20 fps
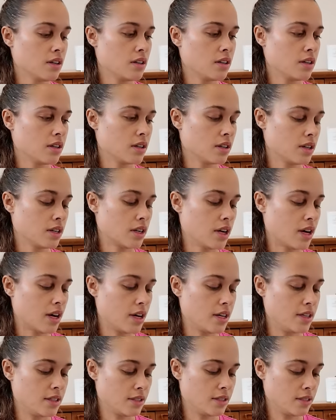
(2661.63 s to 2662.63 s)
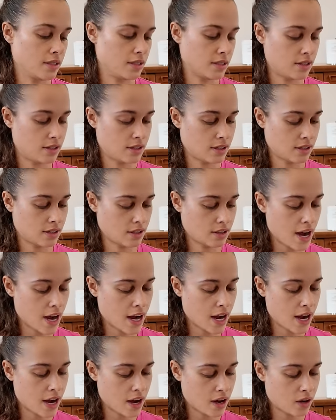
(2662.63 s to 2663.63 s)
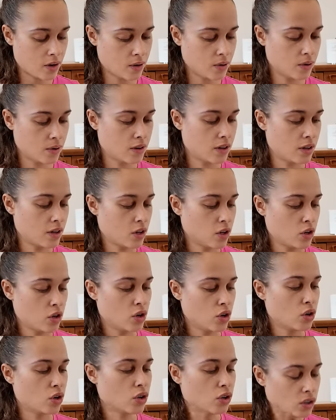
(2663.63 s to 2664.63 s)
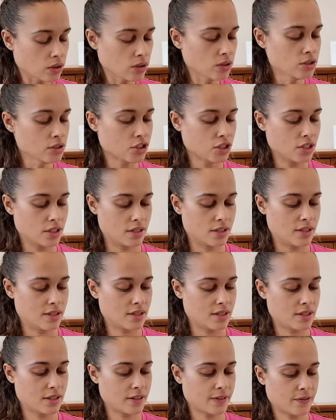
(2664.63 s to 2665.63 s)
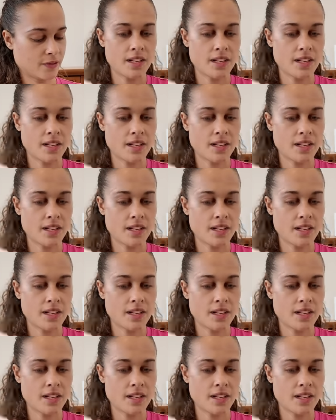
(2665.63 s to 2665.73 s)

Look guys, how gorgeous.